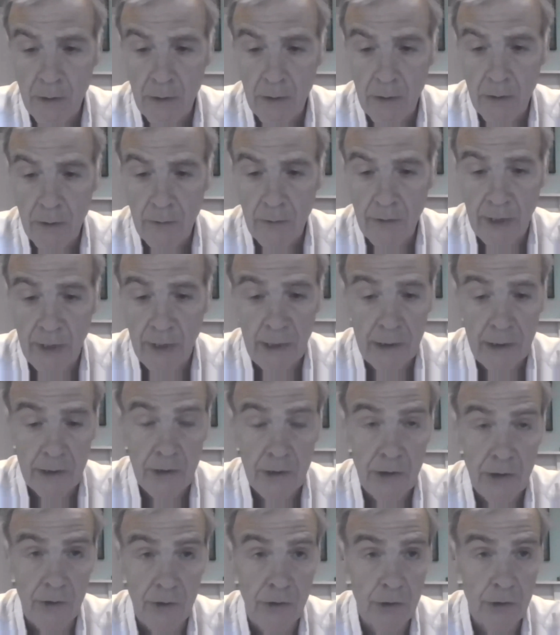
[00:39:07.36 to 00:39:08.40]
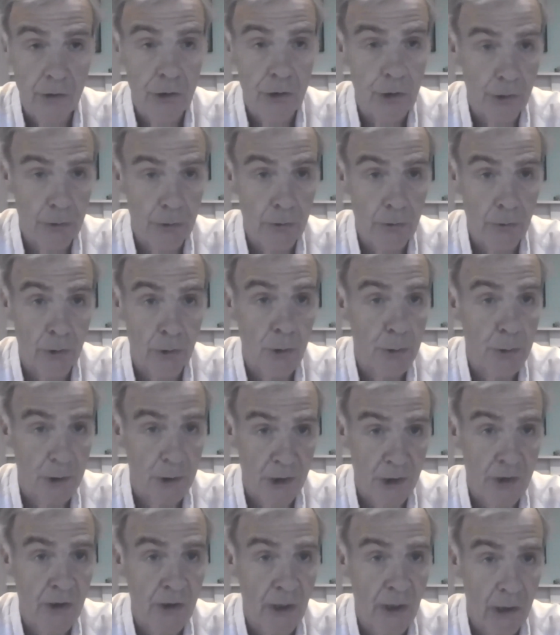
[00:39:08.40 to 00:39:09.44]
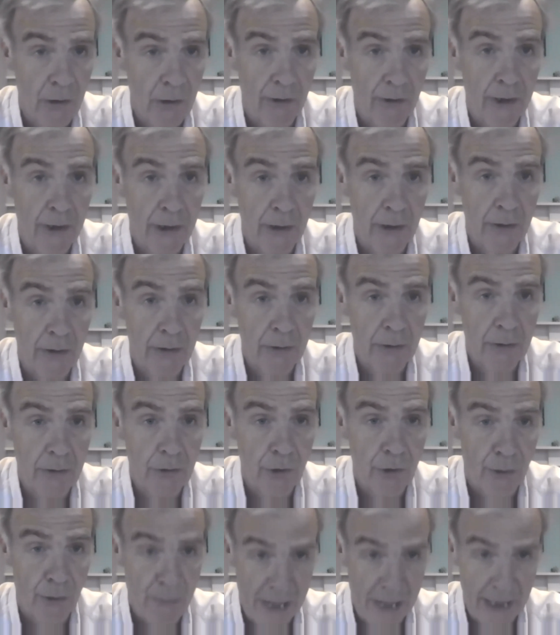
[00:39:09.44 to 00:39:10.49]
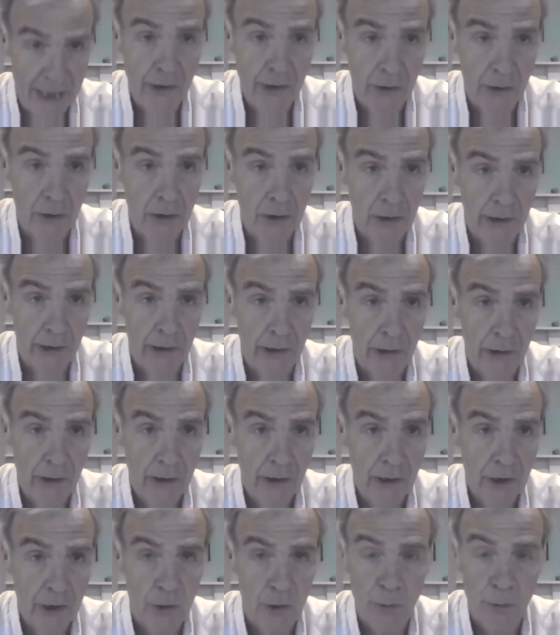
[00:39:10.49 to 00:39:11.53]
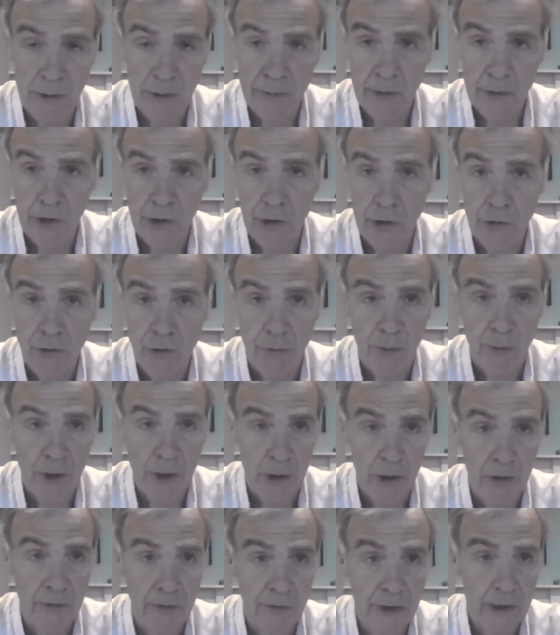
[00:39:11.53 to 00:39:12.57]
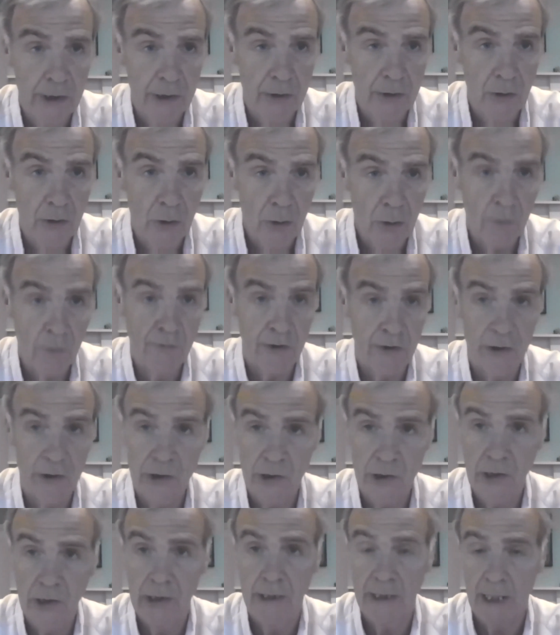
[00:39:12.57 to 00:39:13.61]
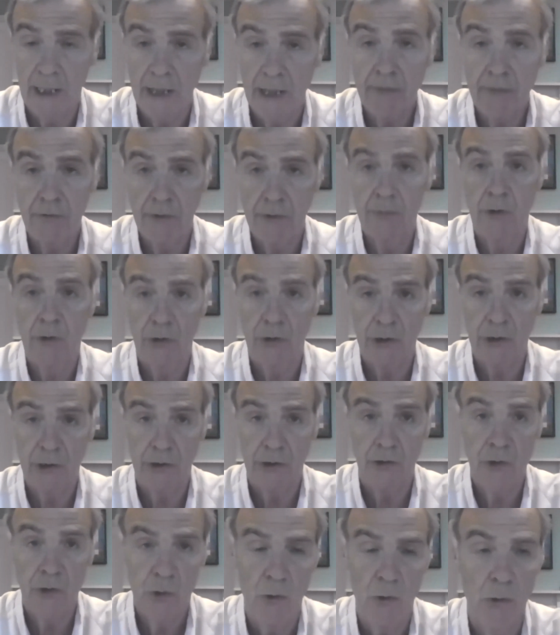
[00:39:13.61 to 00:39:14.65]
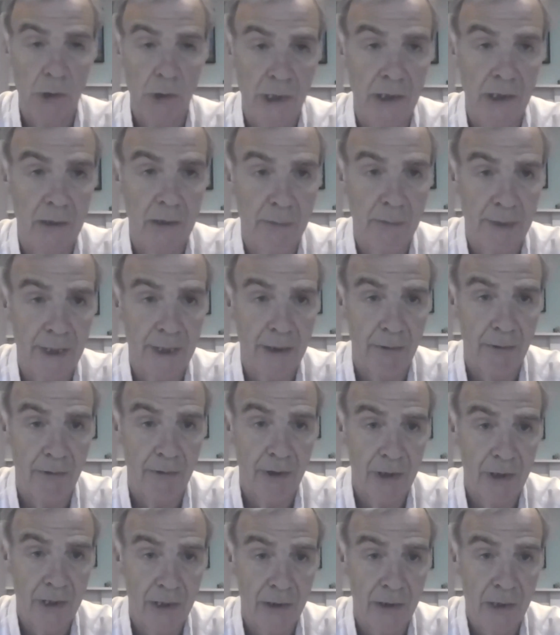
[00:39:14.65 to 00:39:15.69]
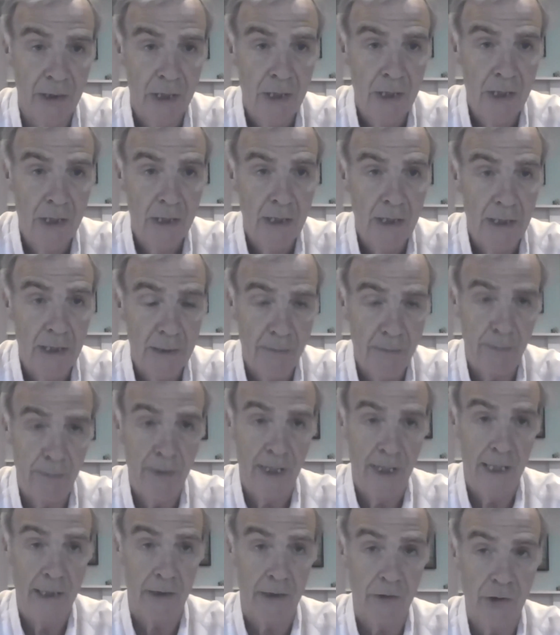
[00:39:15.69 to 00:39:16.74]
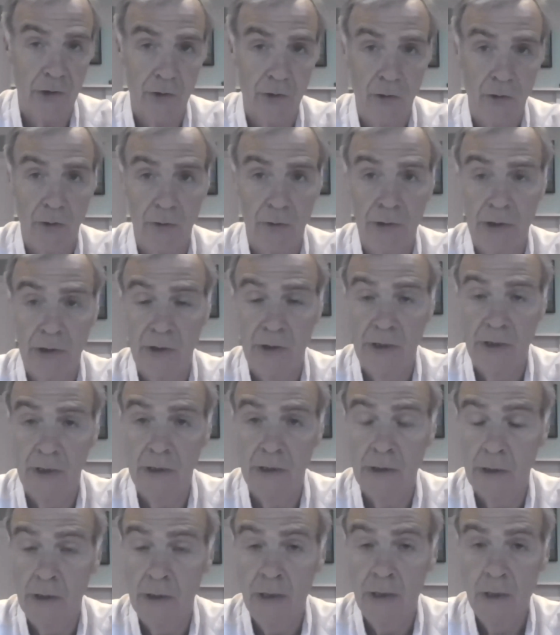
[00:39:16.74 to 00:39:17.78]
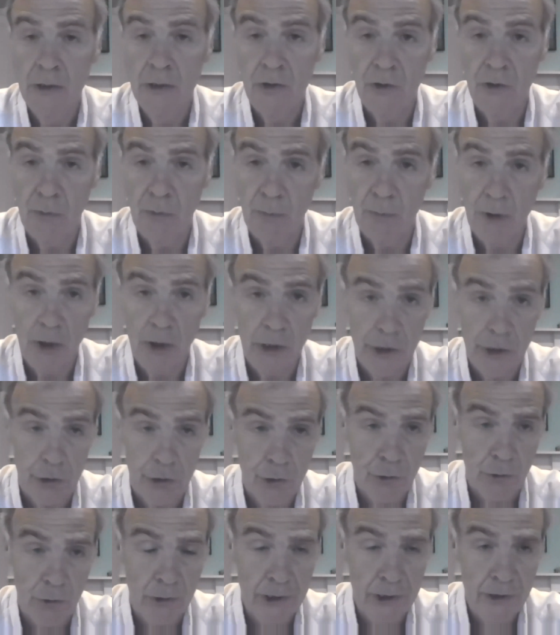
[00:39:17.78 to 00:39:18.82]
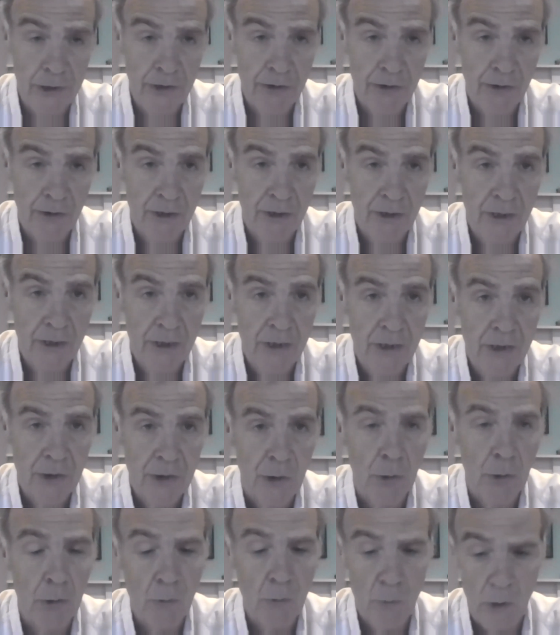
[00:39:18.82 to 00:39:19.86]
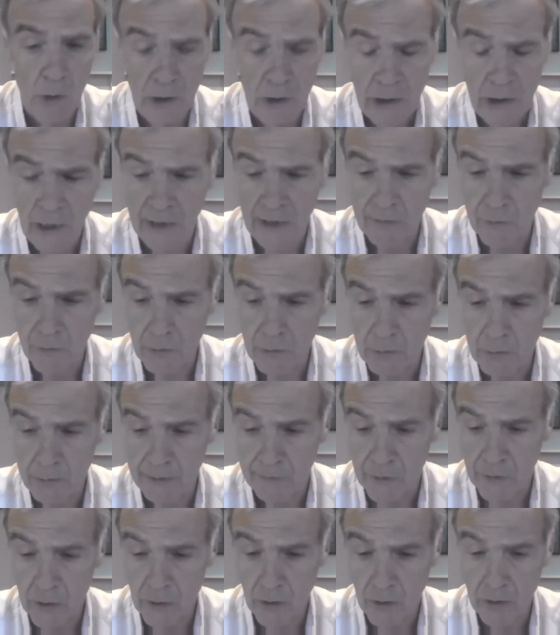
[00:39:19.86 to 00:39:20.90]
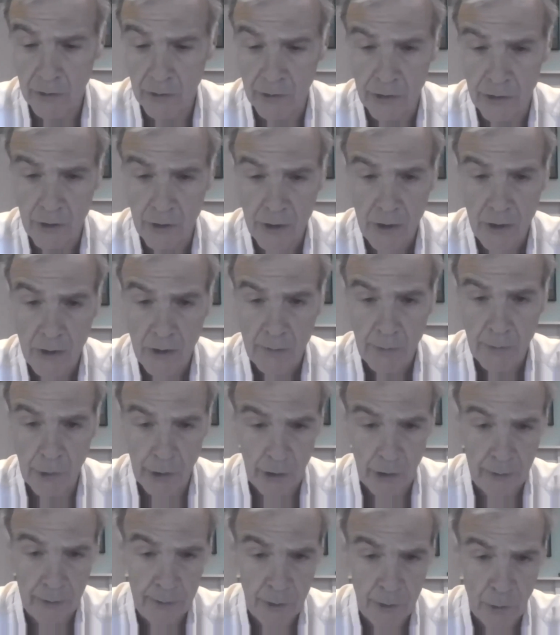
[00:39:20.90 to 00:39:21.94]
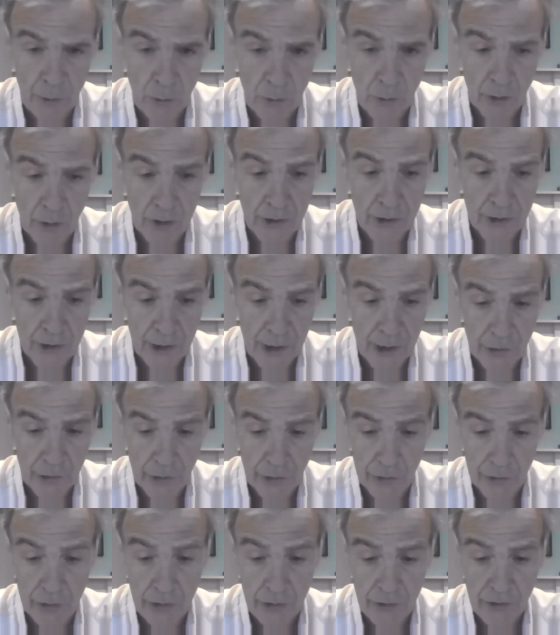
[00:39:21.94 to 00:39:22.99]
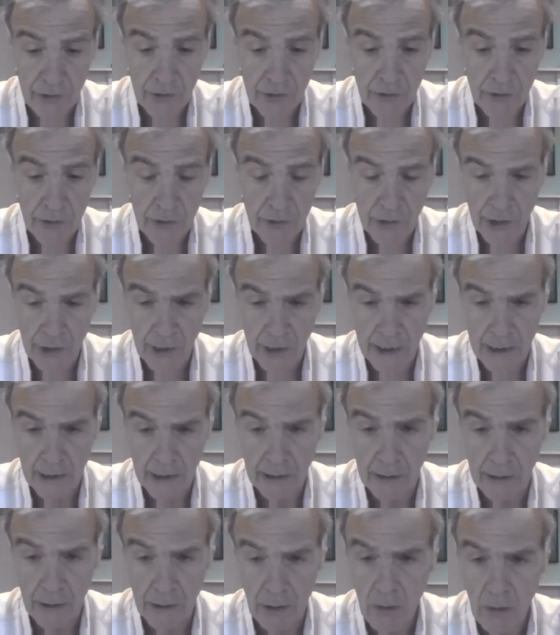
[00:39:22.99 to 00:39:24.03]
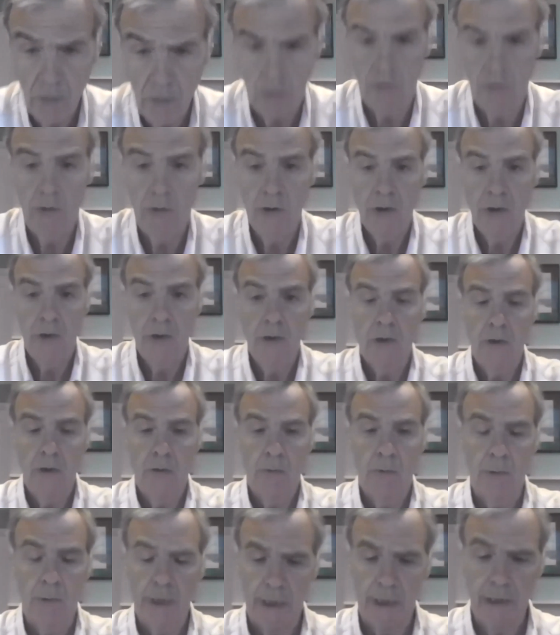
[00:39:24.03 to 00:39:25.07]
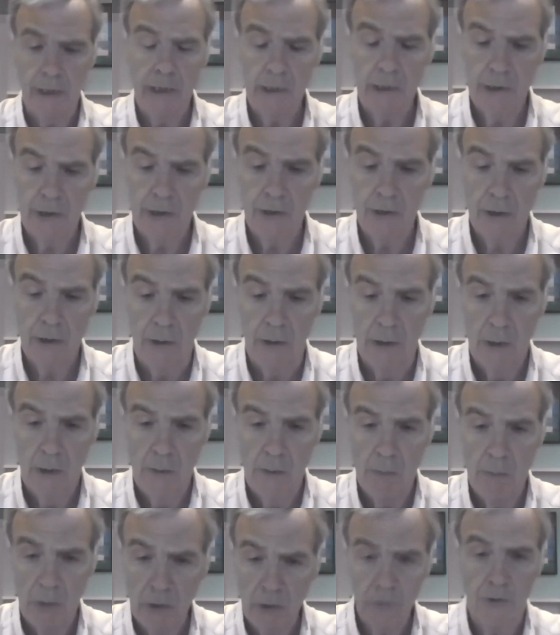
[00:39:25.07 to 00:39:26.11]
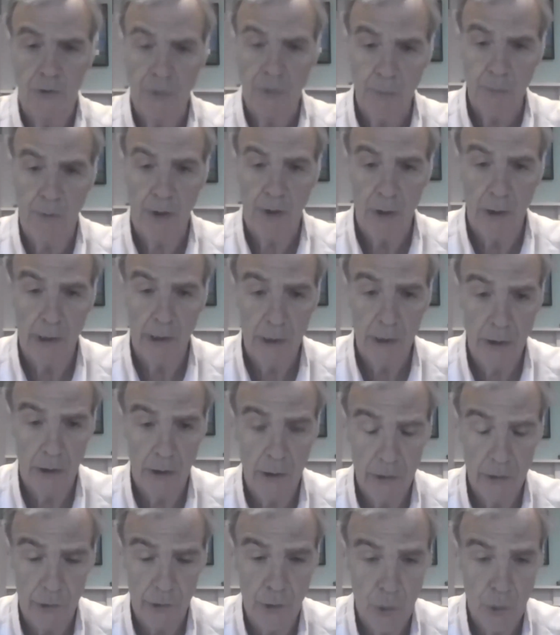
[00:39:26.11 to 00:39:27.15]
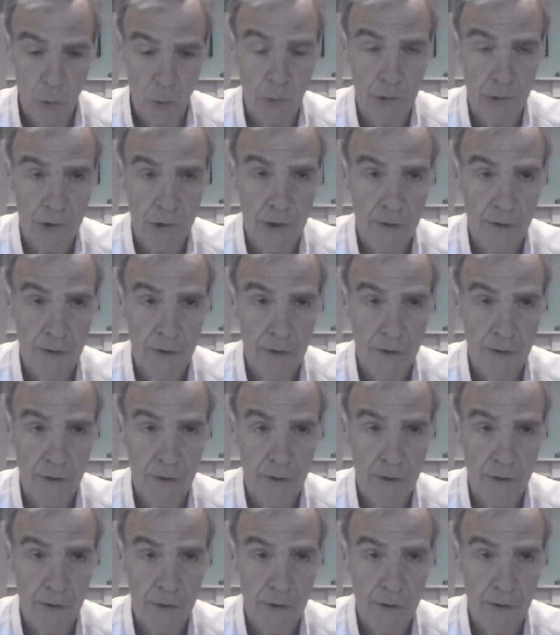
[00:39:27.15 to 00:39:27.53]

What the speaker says: That is due to accelerate dramatically as we emerge from COVID. Obviously, everybody is talking about the impacts on supply choice. So on one level, we've got procurement organizations saying, oh, we need to multiply our sources of